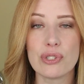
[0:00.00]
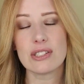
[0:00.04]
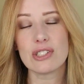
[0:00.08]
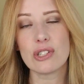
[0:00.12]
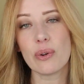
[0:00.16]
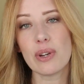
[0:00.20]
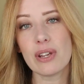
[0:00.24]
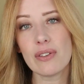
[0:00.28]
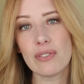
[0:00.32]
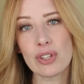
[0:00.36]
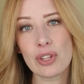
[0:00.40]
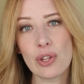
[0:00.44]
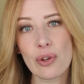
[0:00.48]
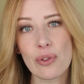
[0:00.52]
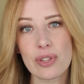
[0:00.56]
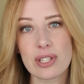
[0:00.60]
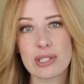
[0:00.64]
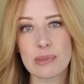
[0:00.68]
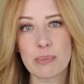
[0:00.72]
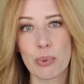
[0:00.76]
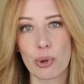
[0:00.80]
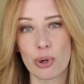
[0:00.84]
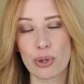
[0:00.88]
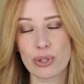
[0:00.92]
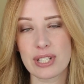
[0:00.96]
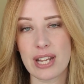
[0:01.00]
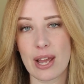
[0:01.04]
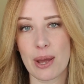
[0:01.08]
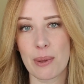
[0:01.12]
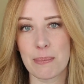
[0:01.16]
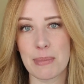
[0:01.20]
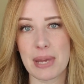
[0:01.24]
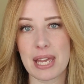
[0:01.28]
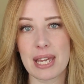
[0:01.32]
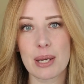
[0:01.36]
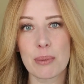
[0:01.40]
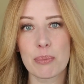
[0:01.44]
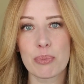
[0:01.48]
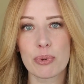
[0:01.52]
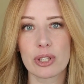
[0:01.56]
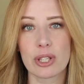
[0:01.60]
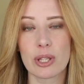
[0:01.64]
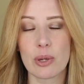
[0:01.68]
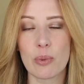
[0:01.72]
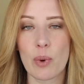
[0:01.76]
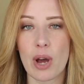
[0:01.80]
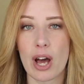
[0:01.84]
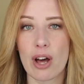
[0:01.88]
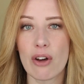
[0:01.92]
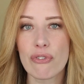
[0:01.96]
So even though this broke down makeup
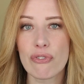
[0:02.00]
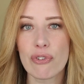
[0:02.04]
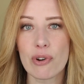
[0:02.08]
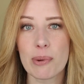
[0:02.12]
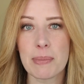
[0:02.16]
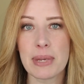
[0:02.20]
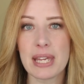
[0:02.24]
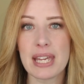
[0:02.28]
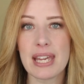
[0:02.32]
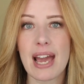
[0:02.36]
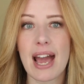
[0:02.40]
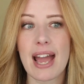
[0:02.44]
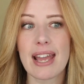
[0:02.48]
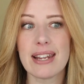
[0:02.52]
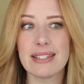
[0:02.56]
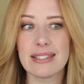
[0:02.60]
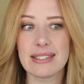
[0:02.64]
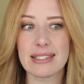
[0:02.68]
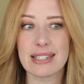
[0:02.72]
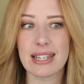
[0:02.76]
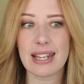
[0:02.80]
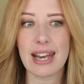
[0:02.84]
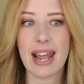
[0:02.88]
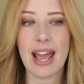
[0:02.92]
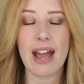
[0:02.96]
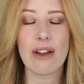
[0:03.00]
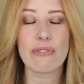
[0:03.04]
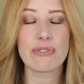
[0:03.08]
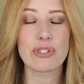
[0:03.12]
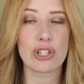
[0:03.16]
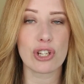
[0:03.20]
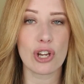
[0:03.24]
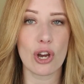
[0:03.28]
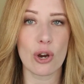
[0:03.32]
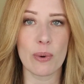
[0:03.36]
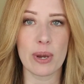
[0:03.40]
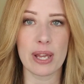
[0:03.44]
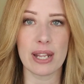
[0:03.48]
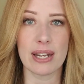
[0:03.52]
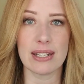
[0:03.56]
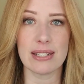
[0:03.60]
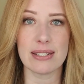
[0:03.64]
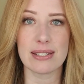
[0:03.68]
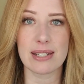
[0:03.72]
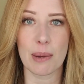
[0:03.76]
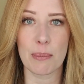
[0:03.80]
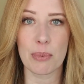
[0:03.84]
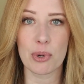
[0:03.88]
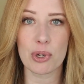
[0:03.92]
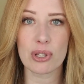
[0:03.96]
really well for me, I did have to go in
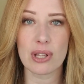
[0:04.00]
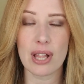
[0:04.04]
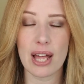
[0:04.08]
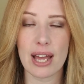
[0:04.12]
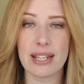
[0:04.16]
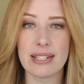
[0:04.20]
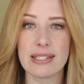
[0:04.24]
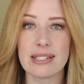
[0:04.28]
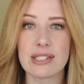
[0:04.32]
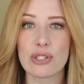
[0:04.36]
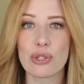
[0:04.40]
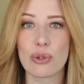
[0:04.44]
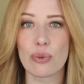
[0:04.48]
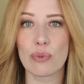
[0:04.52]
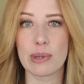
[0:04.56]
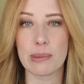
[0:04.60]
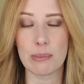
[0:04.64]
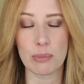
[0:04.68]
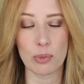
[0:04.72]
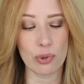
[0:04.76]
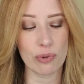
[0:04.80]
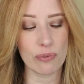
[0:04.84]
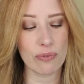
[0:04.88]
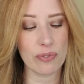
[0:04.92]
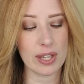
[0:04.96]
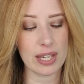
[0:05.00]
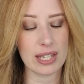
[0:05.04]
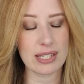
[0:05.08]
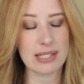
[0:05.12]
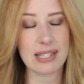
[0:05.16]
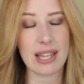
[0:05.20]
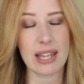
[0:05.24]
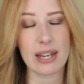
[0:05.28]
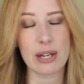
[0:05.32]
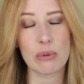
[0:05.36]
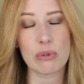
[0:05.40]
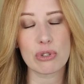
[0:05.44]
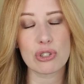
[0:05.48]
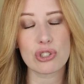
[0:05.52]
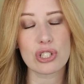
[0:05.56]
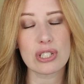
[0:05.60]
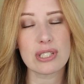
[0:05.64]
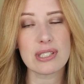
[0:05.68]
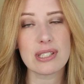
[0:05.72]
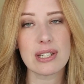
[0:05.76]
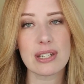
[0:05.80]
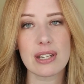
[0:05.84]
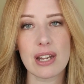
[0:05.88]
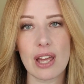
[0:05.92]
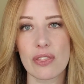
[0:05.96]
and double cleanse to remove this, and it was
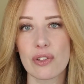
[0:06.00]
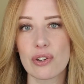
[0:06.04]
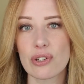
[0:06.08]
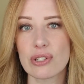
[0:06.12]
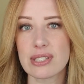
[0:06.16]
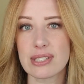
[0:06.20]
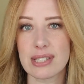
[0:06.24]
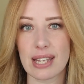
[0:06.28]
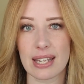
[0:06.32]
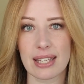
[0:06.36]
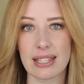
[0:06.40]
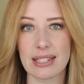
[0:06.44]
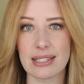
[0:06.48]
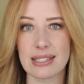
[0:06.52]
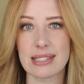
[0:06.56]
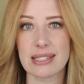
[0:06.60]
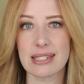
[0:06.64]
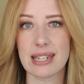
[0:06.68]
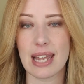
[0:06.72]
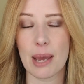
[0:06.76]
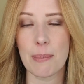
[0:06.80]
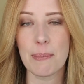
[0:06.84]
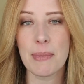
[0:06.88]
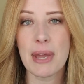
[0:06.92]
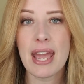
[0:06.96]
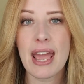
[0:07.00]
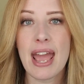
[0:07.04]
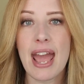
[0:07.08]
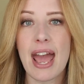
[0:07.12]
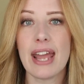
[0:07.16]
just another second step.